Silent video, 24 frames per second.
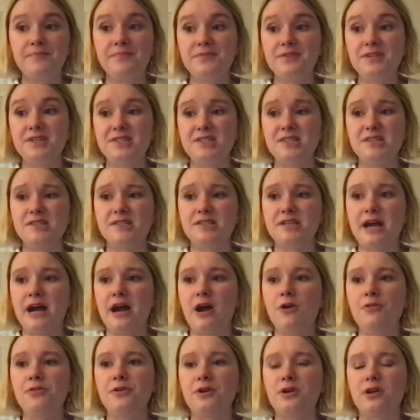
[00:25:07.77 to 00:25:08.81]
this is
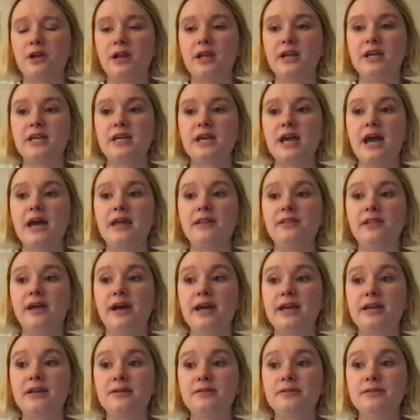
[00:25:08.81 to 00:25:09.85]
how they're gonna get,
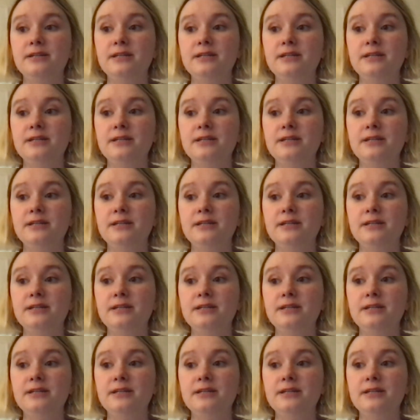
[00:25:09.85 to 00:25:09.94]
like,